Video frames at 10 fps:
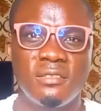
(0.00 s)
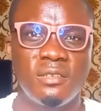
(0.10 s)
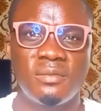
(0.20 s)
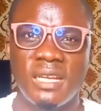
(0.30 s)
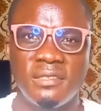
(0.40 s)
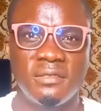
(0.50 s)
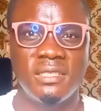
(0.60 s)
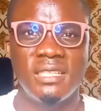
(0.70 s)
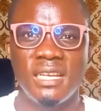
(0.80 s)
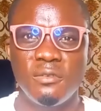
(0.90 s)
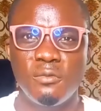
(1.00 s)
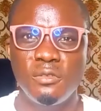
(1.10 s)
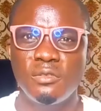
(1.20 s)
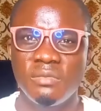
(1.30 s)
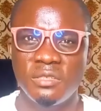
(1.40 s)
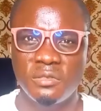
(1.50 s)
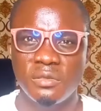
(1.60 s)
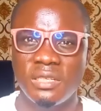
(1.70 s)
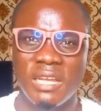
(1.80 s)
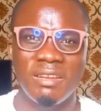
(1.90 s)
your subtitles is that you want to be
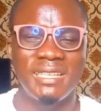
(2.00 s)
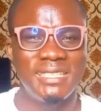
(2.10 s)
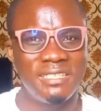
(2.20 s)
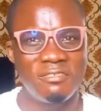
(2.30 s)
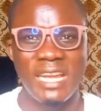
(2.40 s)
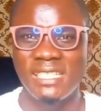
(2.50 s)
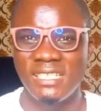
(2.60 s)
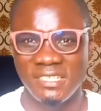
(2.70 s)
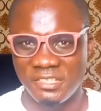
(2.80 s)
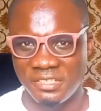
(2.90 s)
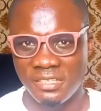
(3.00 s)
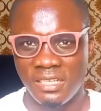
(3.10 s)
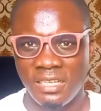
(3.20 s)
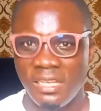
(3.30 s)
sure that you are in the right niche.